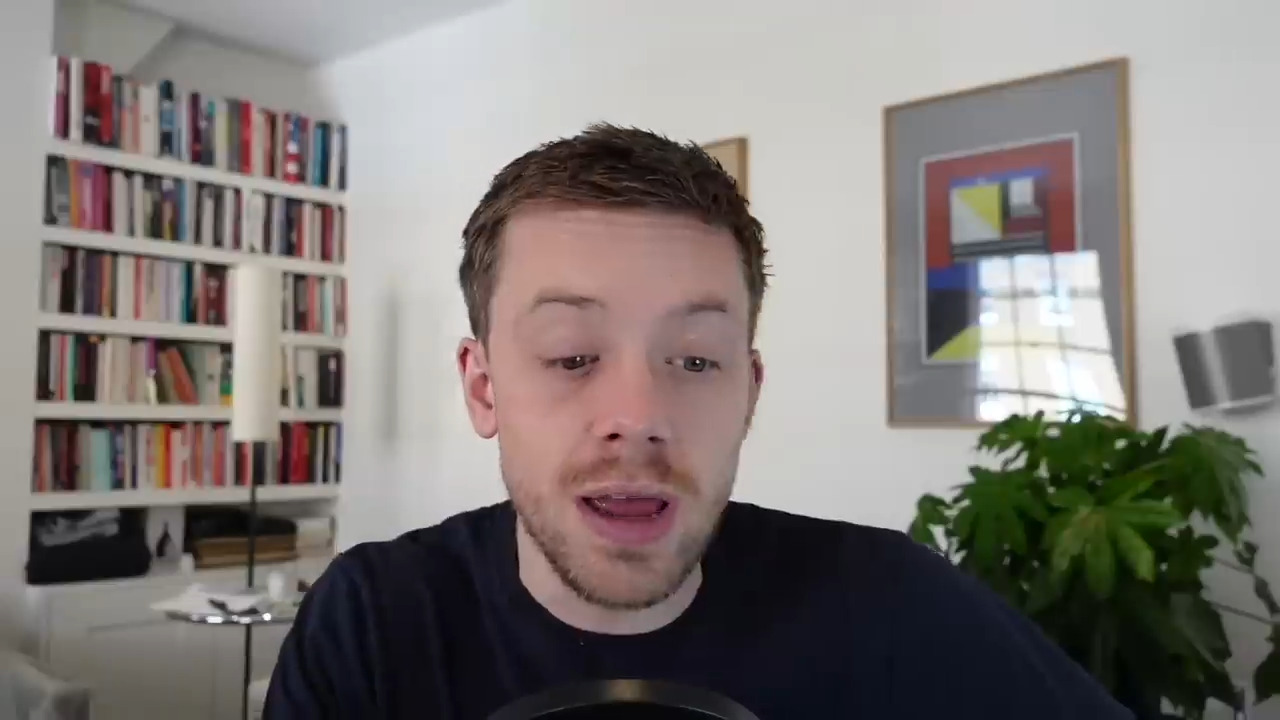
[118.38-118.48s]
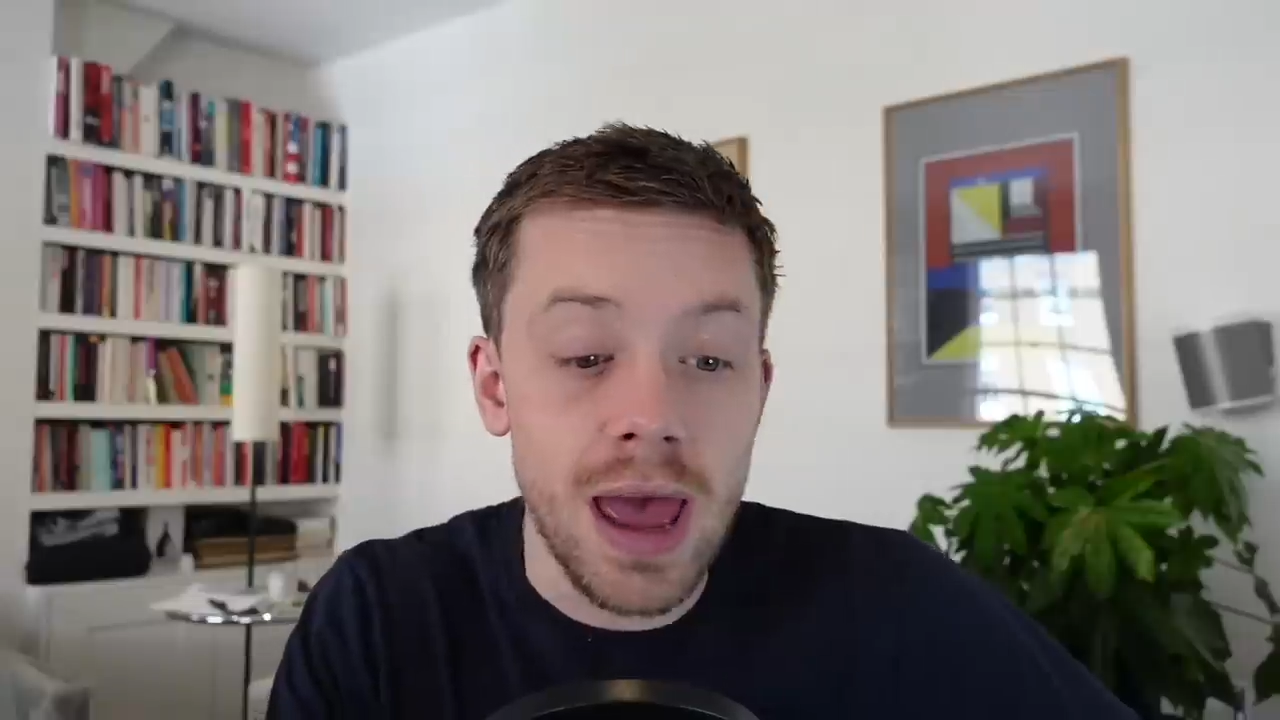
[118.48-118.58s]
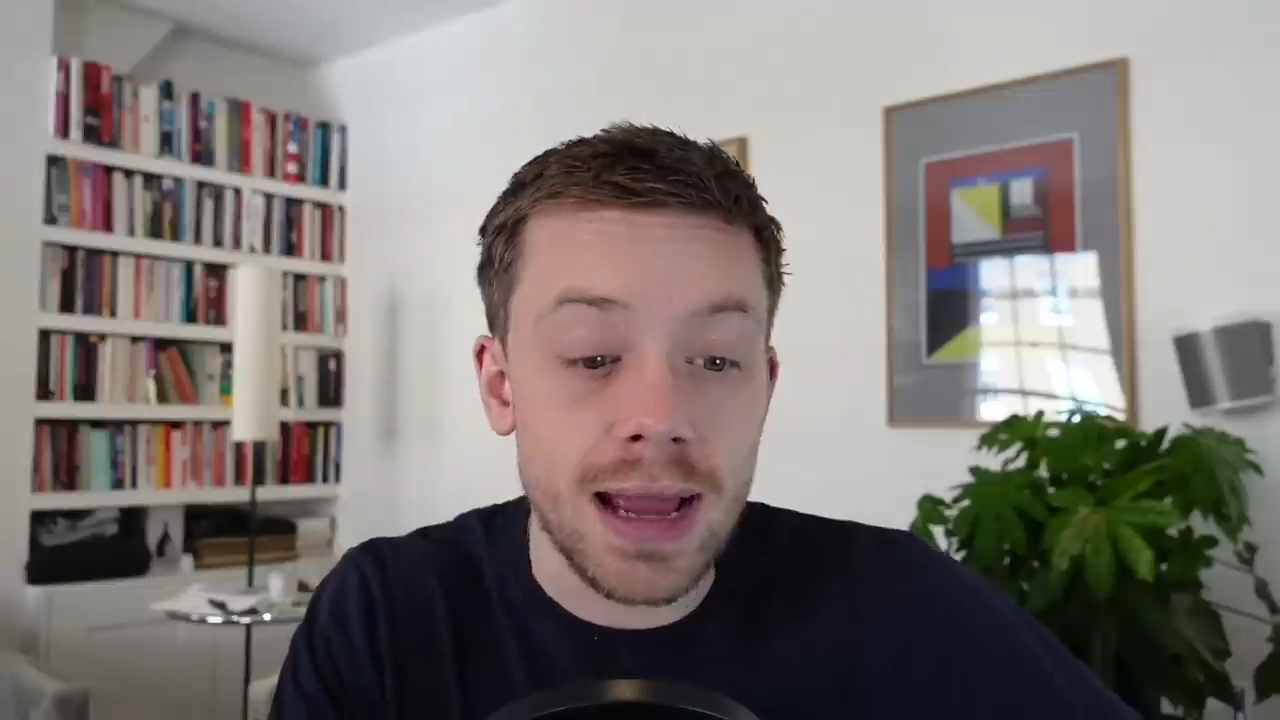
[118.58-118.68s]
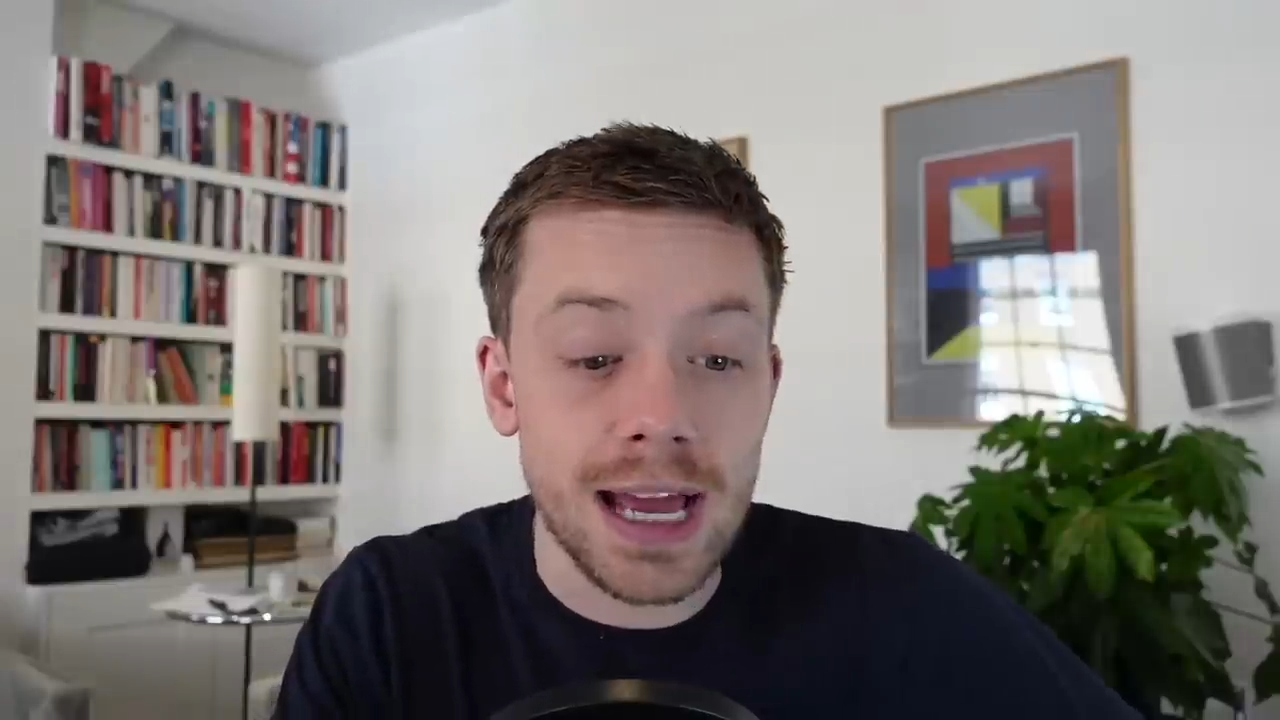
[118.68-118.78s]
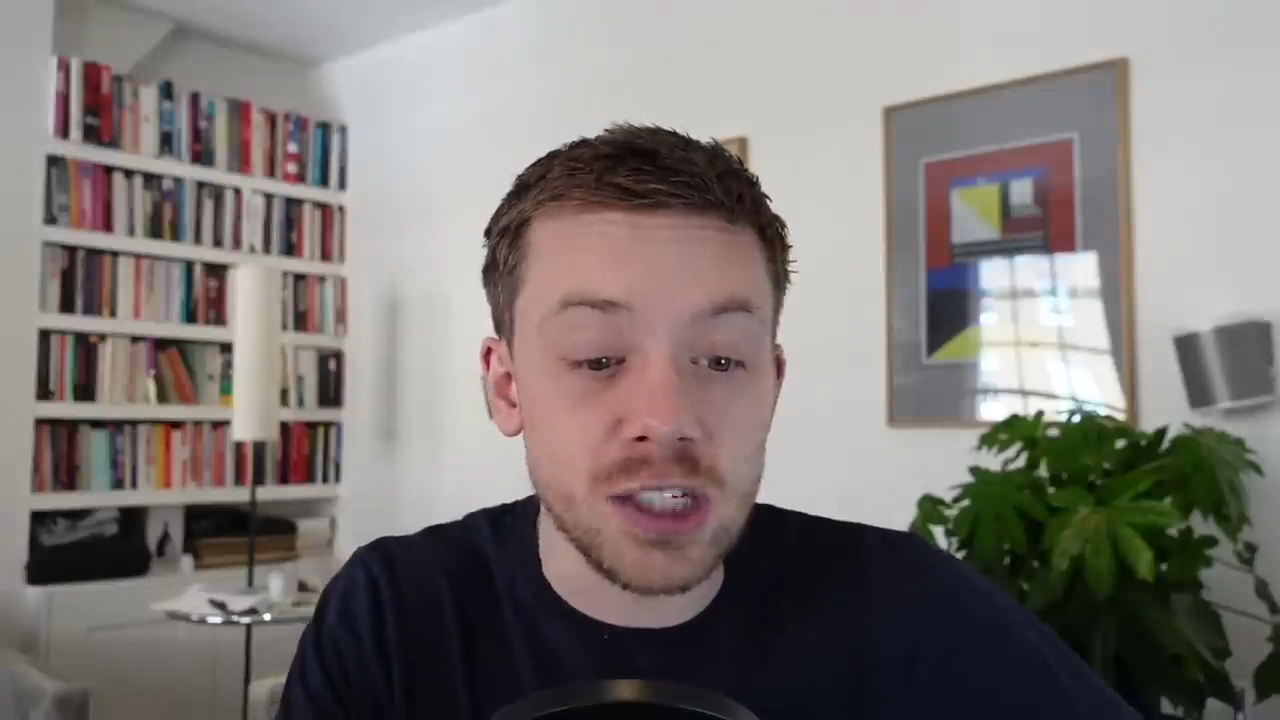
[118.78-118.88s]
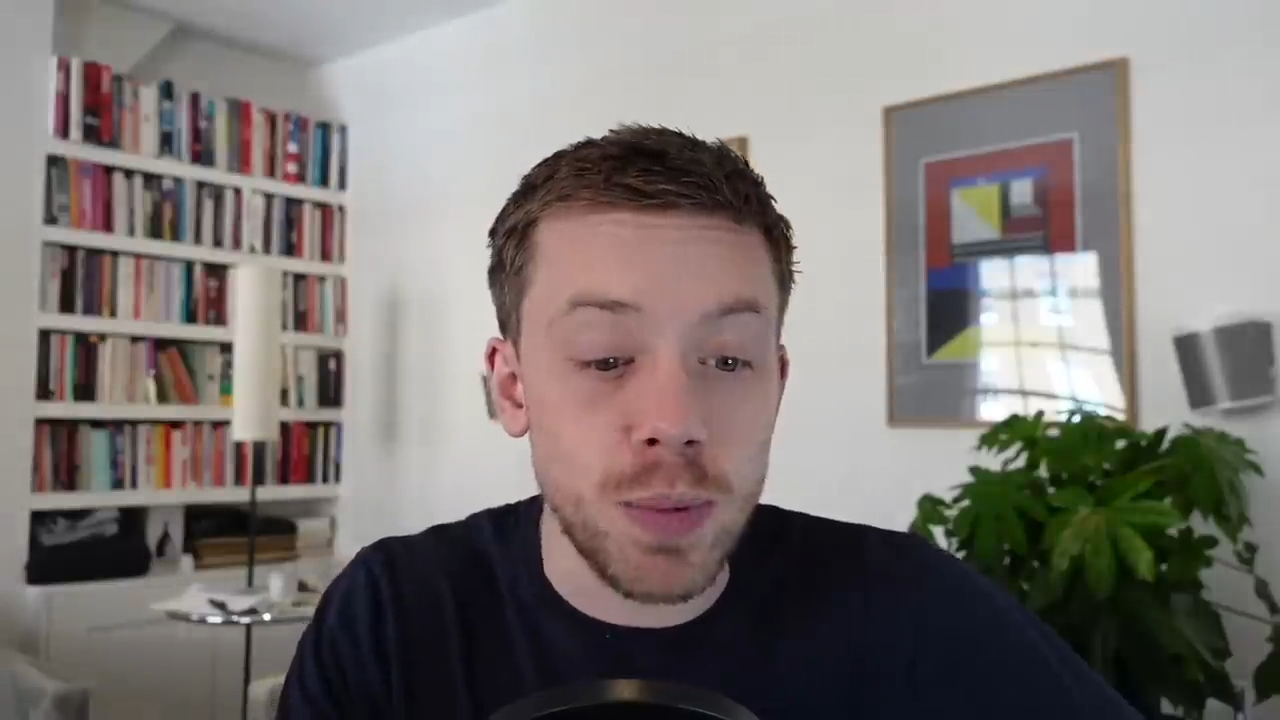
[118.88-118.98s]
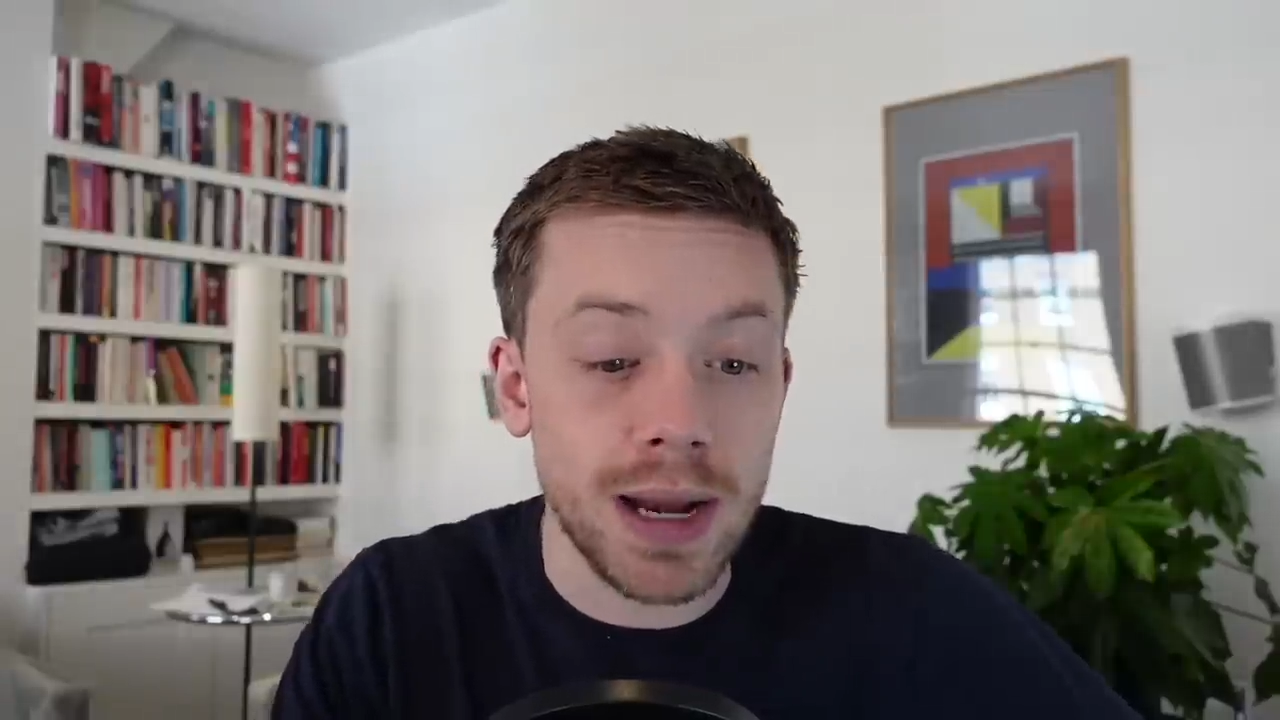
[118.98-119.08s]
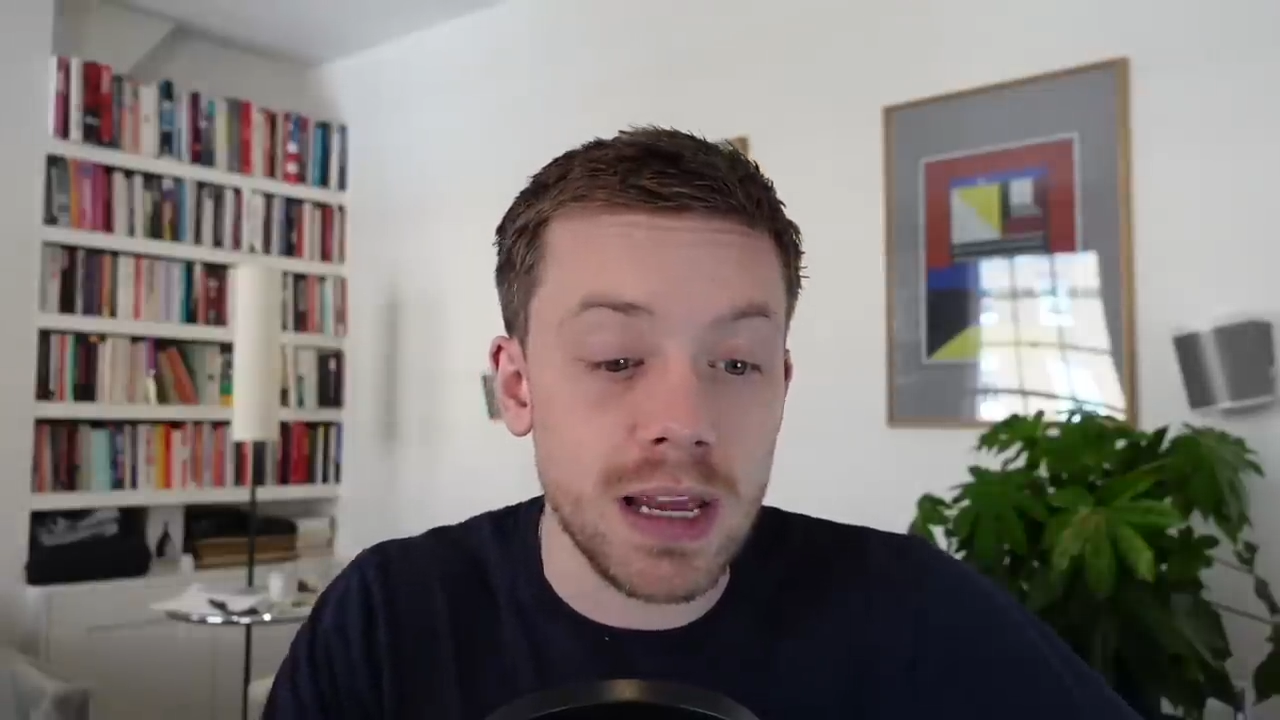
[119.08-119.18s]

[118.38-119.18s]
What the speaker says: against banning